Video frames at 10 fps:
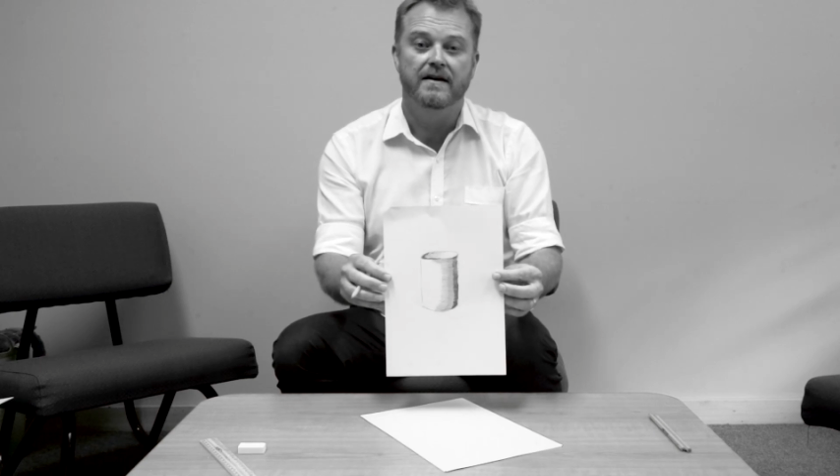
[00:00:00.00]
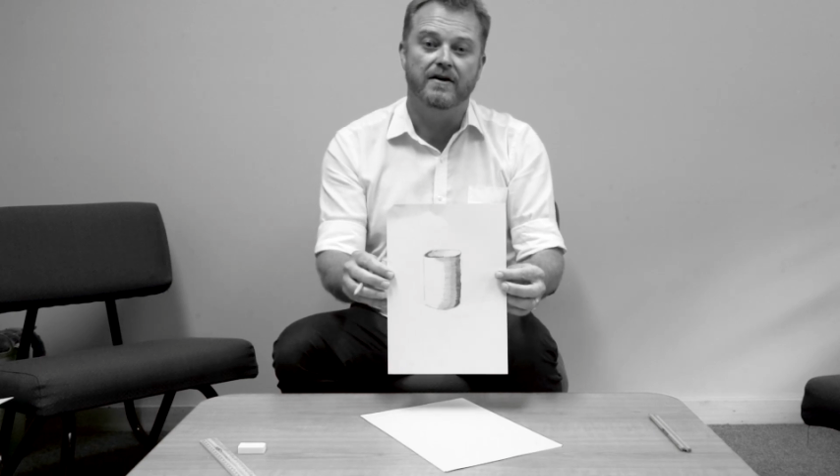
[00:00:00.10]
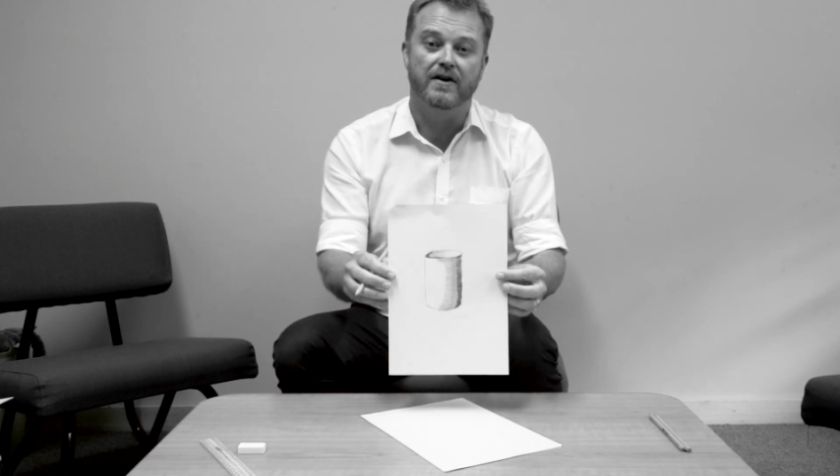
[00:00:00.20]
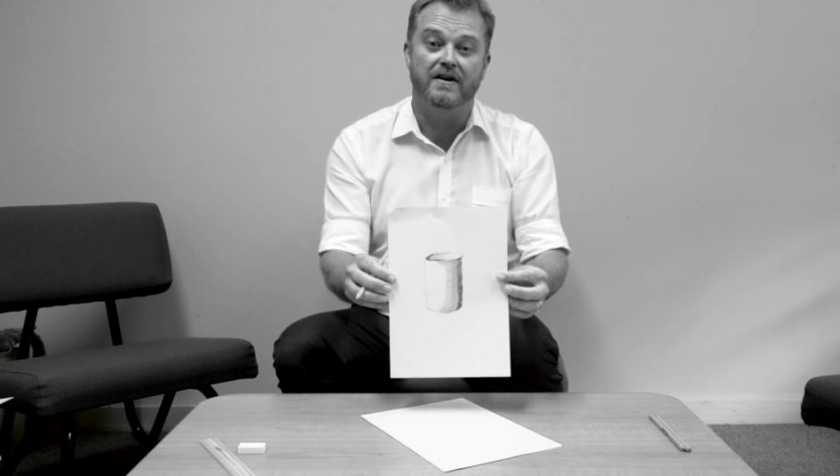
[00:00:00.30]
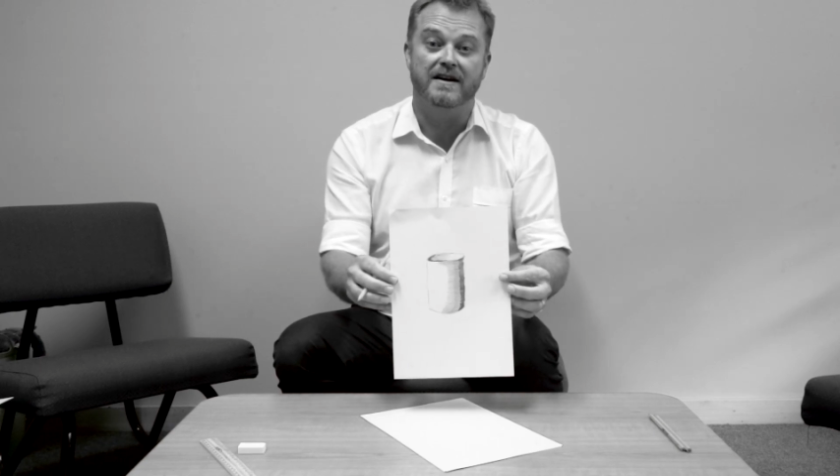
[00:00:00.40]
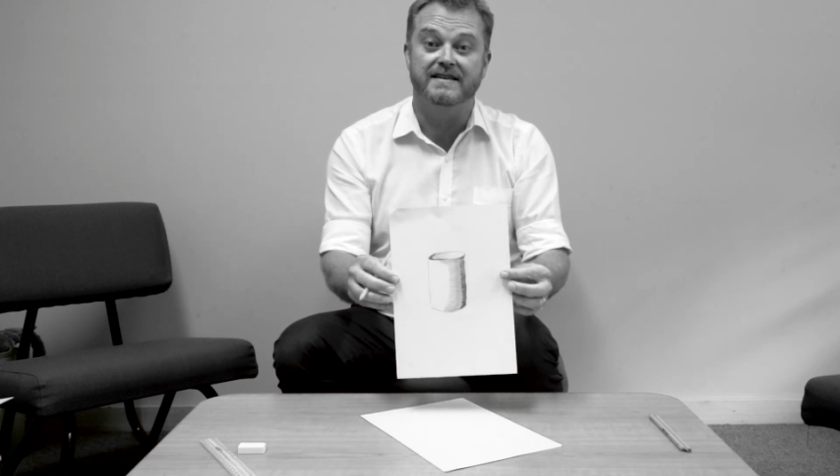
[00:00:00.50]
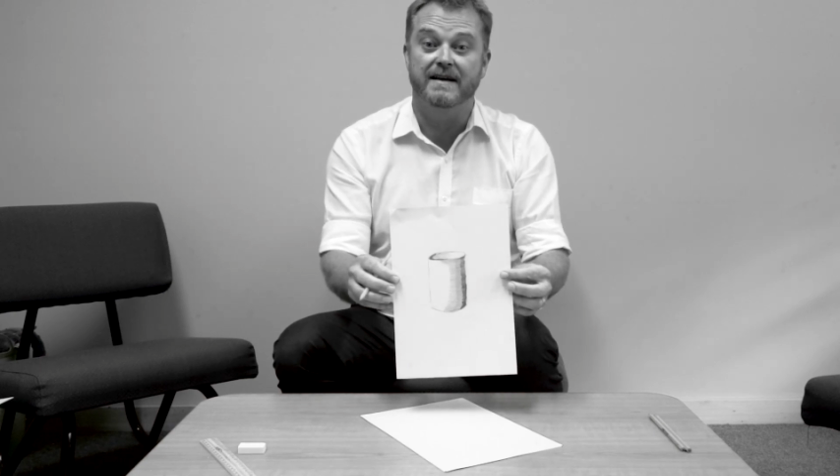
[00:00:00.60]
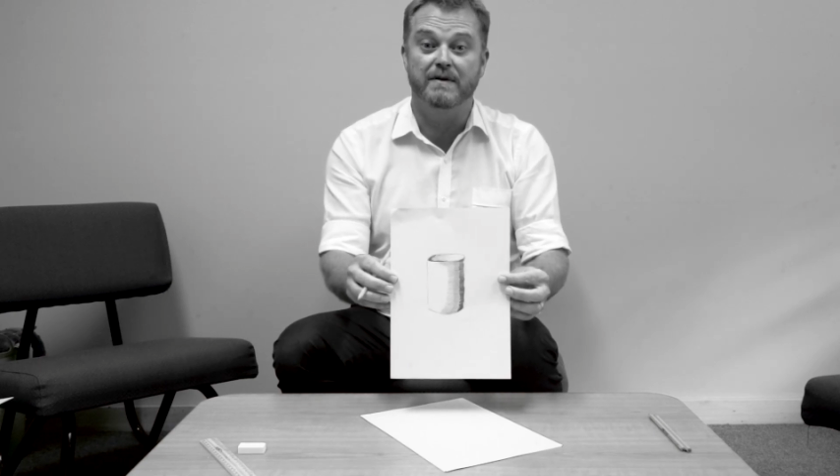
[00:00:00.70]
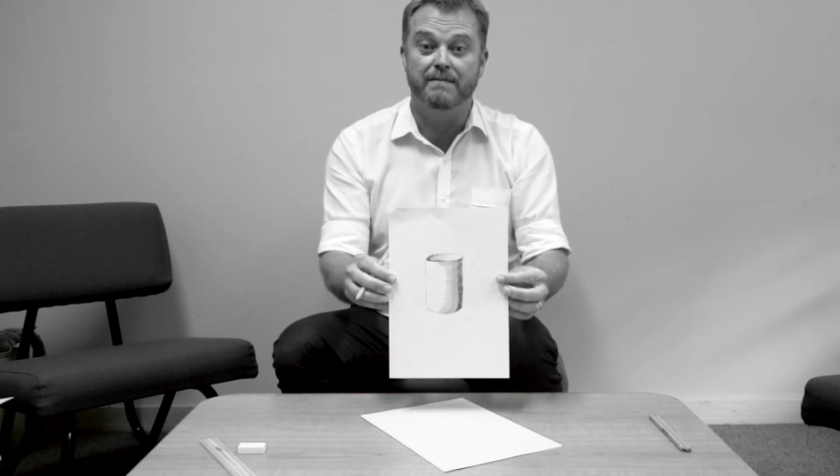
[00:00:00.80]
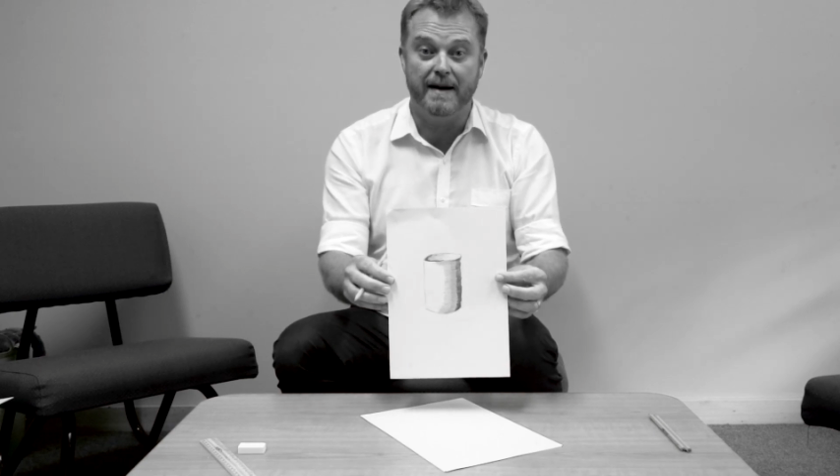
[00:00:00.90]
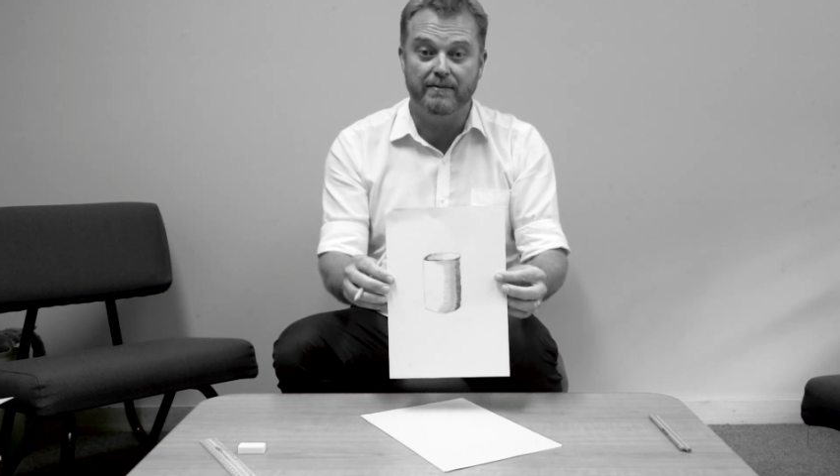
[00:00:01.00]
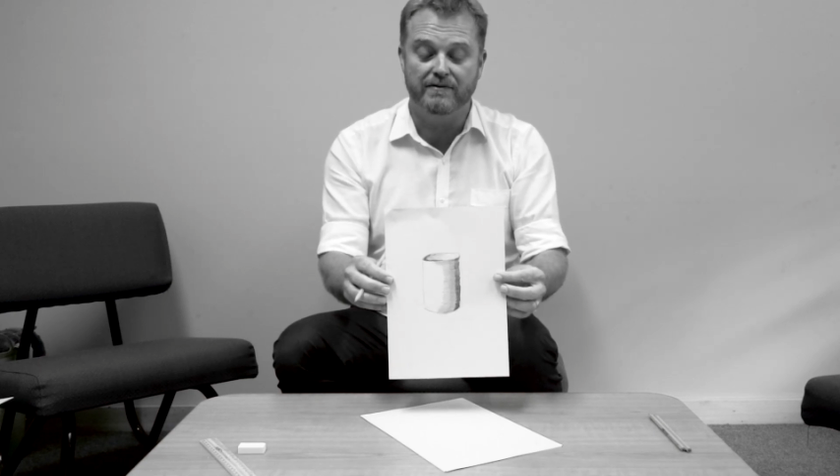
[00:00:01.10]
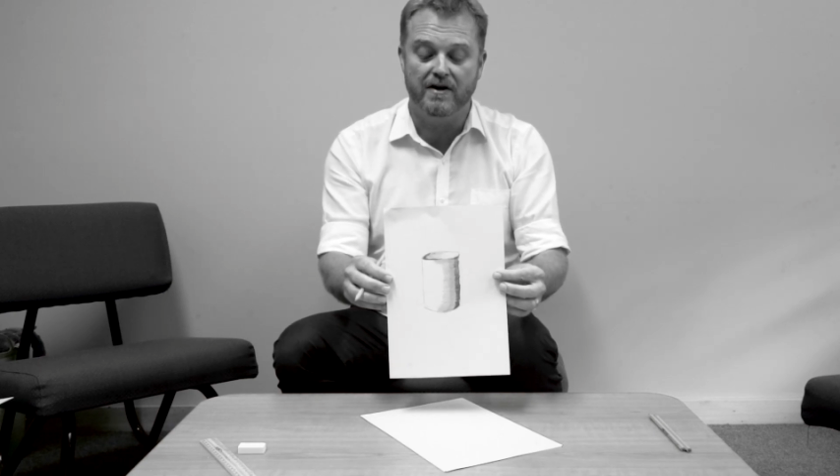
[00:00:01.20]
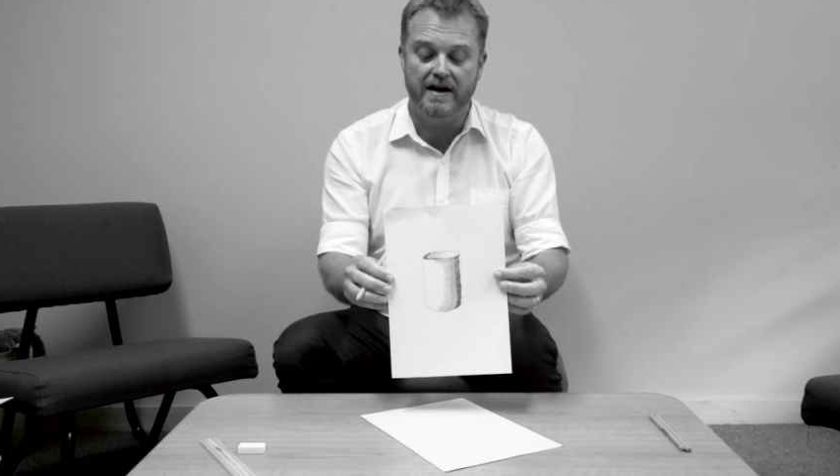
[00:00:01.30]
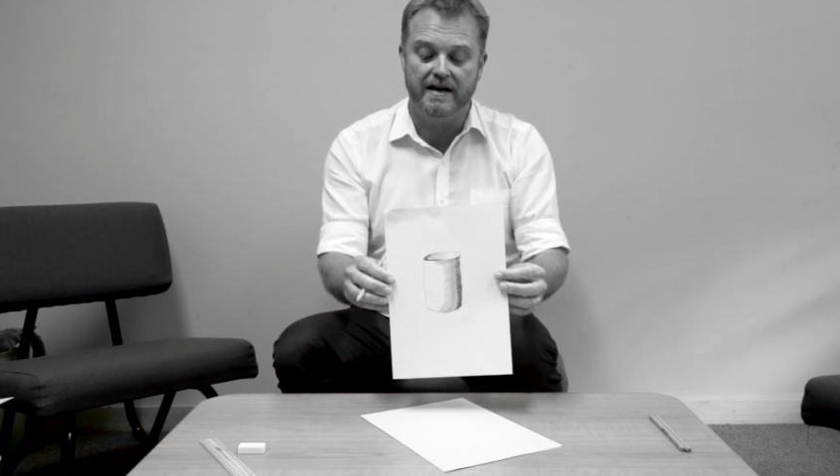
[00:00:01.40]
or like I said with bubble
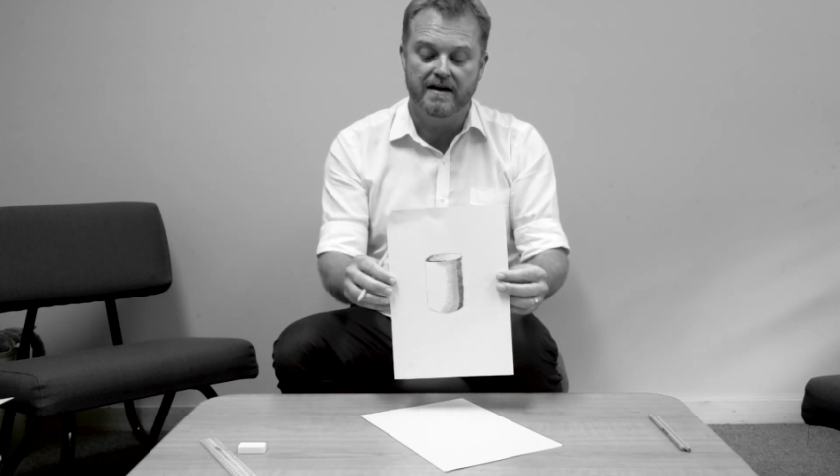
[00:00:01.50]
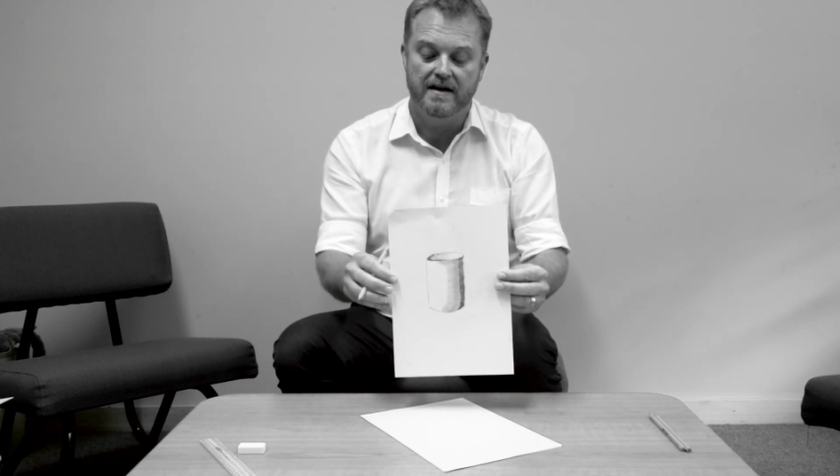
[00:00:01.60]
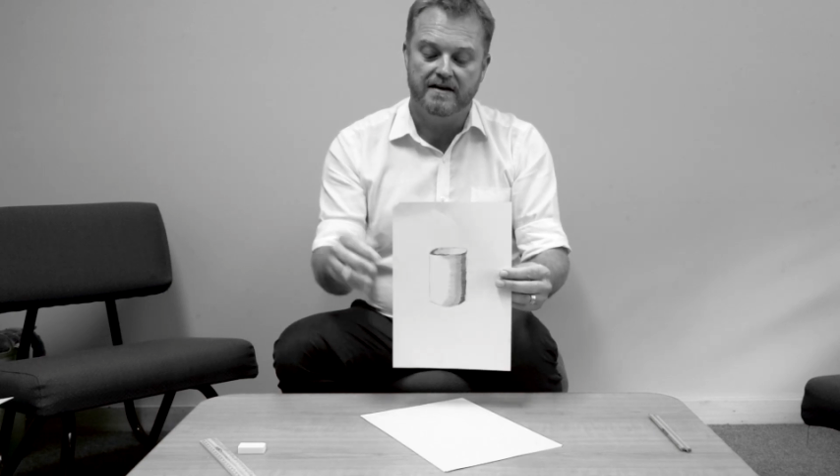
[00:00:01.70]
writing.